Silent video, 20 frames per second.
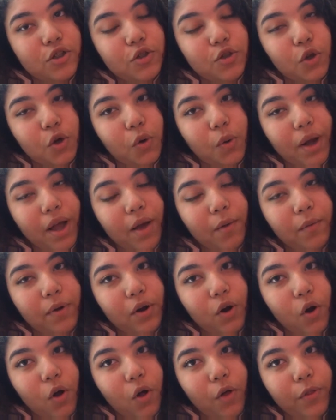So I
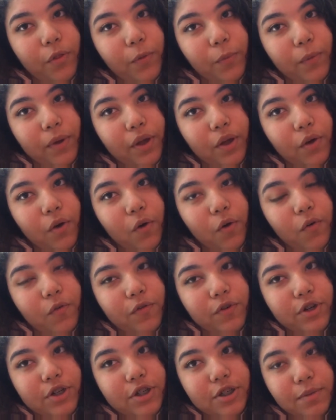went all the way
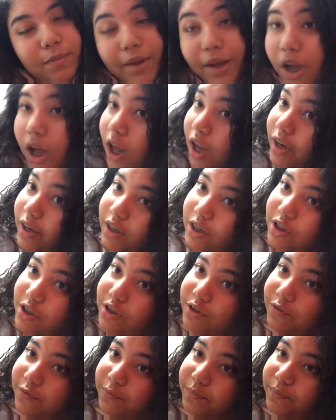over to my college
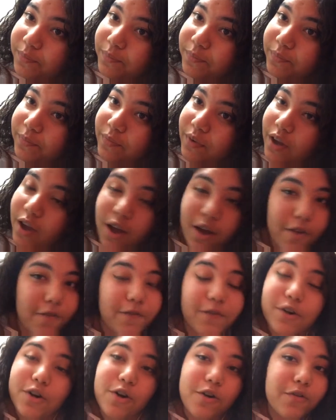
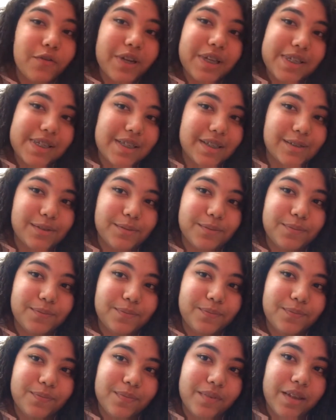for no reason.
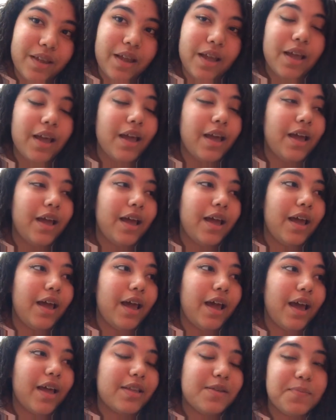
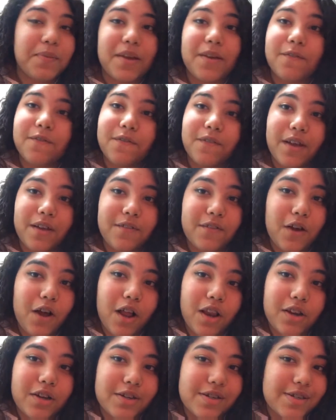I spent
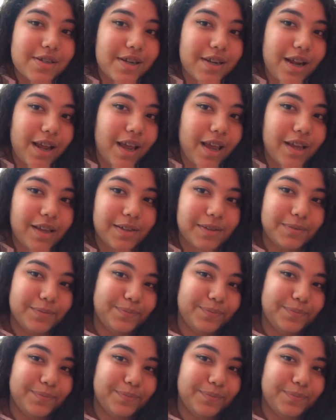$5 today